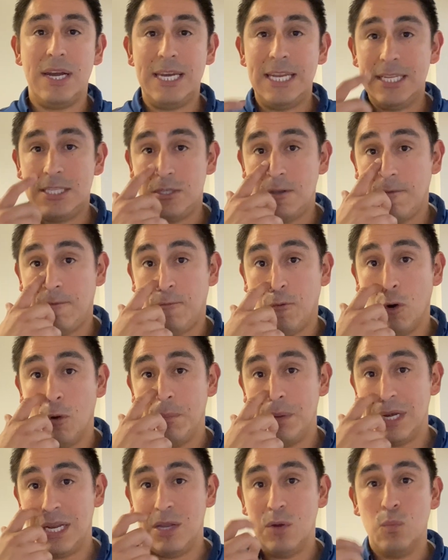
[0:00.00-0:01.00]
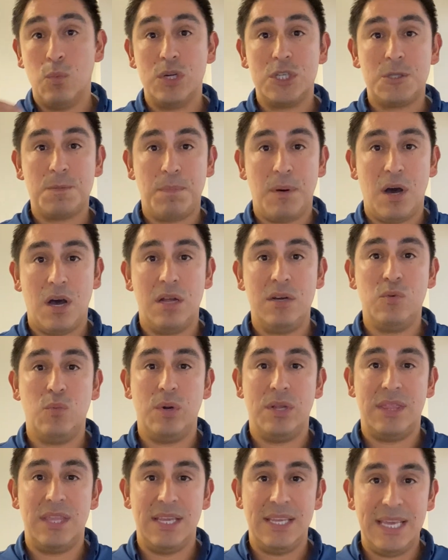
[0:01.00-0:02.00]
need to formally respond
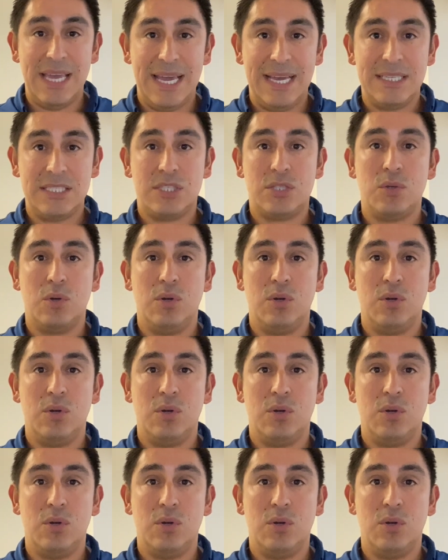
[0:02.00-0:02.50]
with a yes,